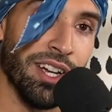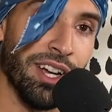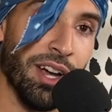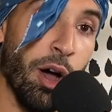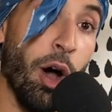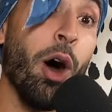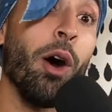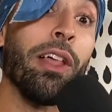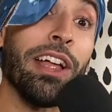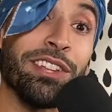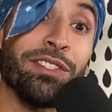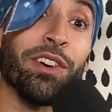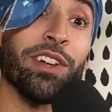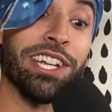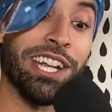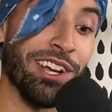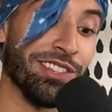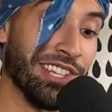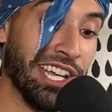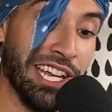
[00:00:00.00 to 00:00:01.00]
Oh, that's funny.
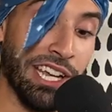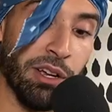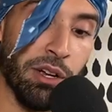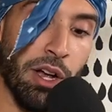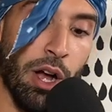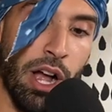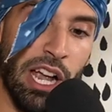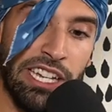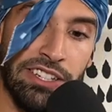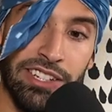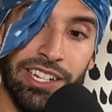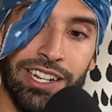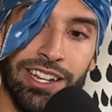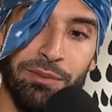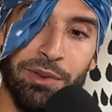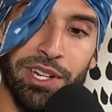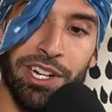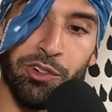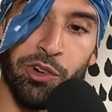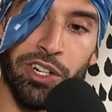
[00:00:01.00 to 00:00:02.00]
I was like, he's gonna give
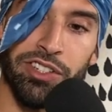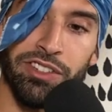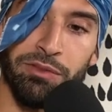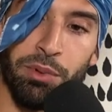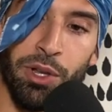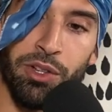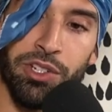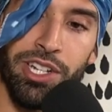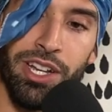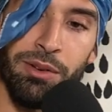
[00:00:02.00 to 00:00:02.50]
me an aggressive blowjob.